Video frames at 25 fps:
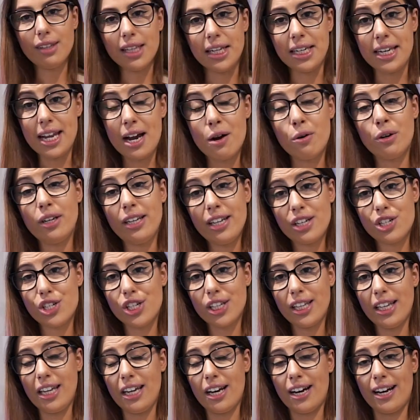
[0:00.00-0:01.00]
Now,
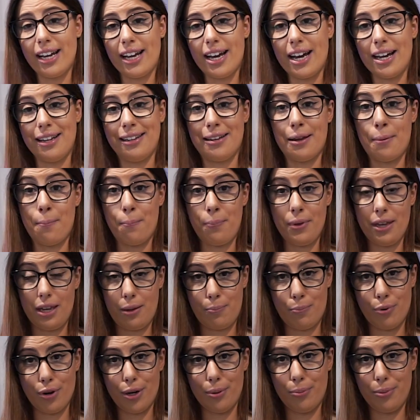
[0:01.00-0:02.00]
initially I had a big
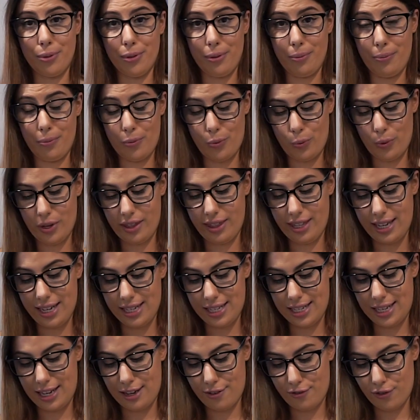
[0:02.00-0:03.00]
problem with these
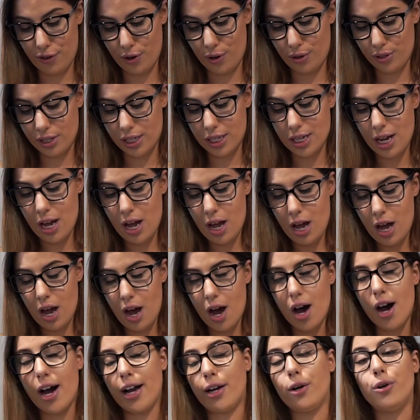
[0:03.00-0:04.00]
earphones.
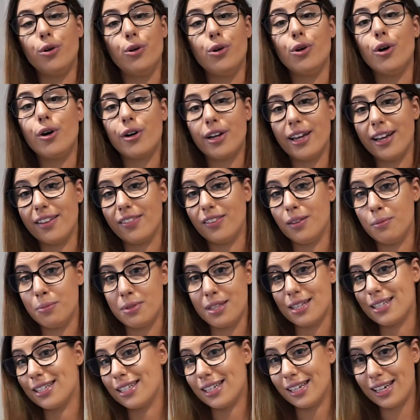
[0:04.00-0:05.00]
I could not get them
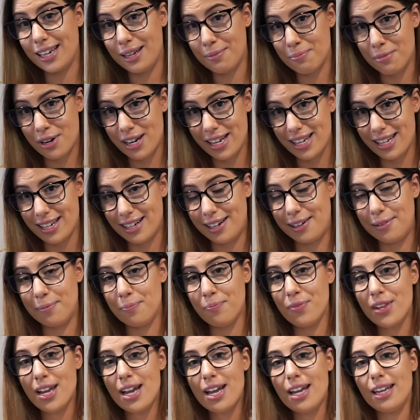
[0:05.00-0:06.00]
to sit in my ear.
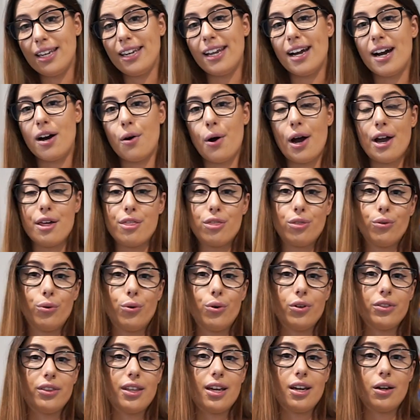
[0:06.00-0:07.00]
Now, I
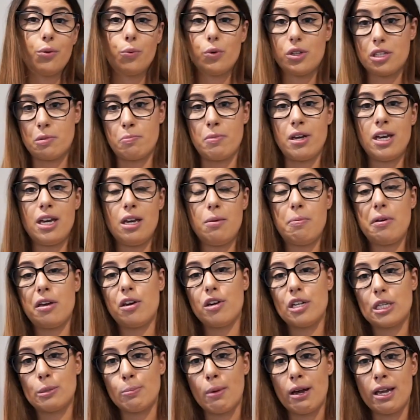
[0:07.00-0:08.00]
thought that it was me
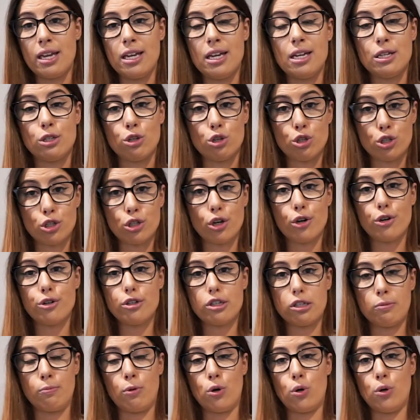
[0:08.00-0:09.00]
because my ears are so
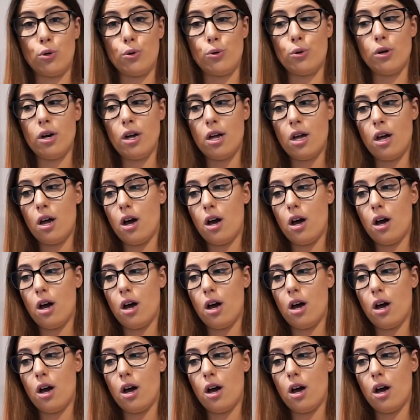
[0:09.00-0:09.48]
small.